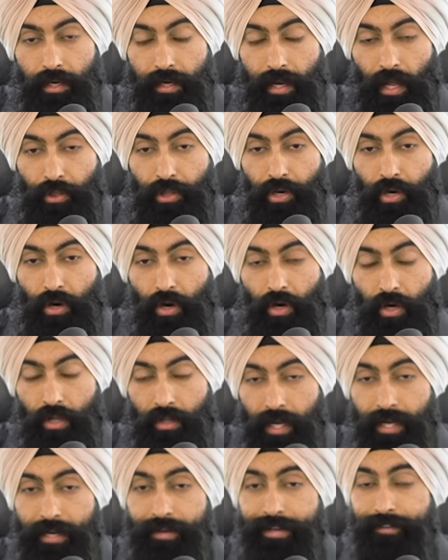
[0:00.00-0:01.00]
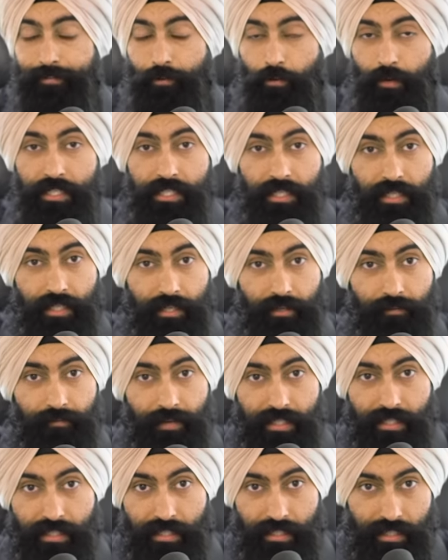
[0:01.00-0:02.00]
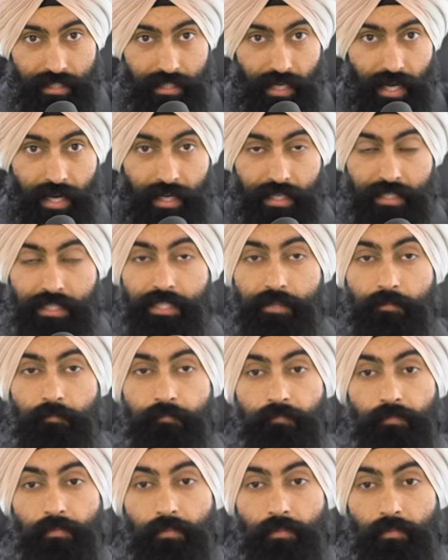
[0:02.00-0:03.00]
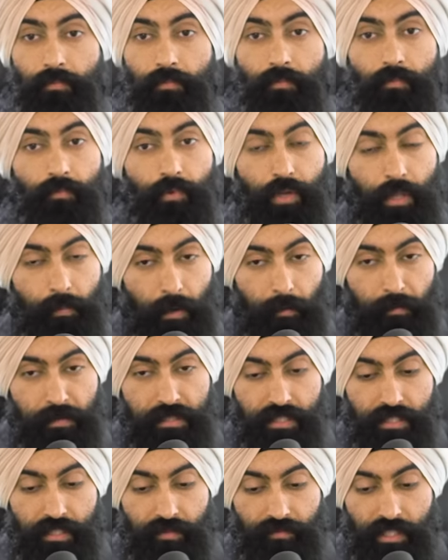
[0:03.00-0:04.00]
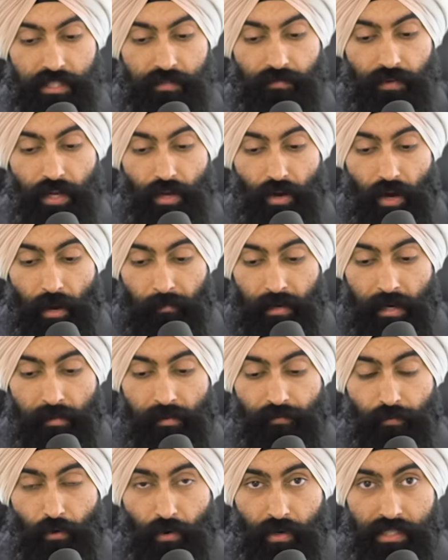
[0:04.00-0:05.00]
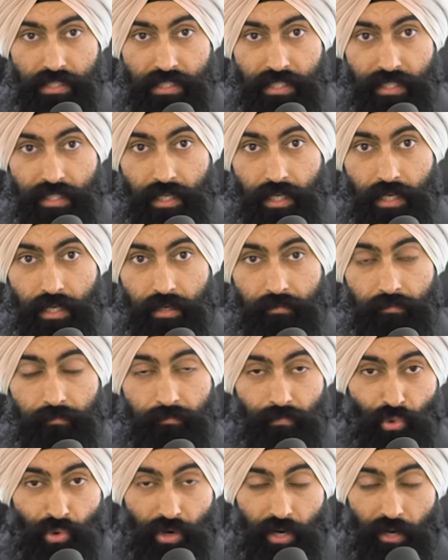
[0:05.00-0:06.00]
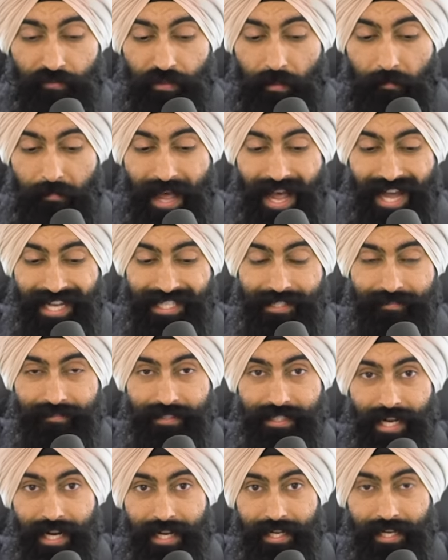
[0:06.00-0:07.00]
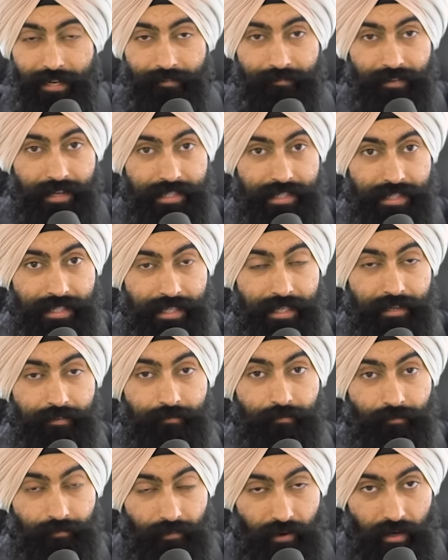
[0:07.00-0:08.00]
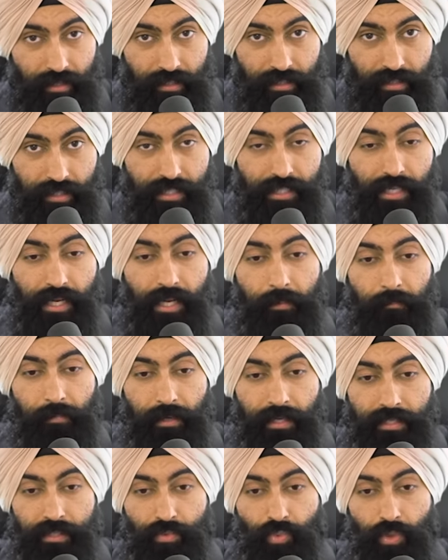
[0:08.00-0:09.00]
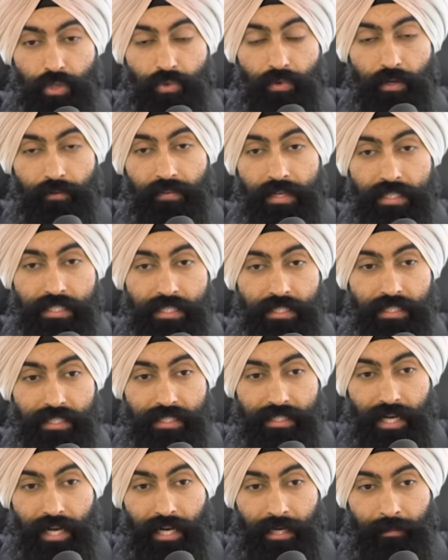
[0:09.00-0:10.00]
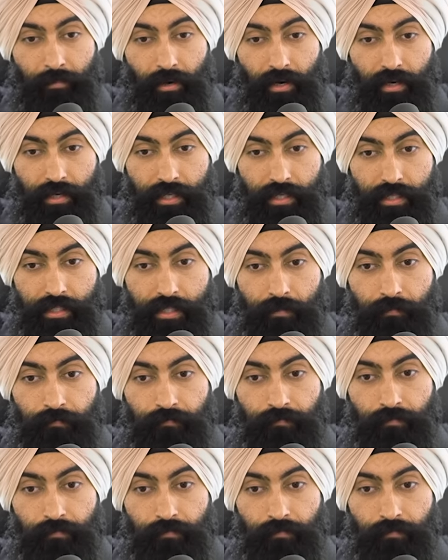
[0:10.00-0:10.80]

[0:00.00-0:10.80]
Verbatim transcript: Now, there are a lot of different ways you can invest in stocks. For the purposes of this video, I'm going to be focusing on more of the passive side, investing in funds, because when you invest in the stock market,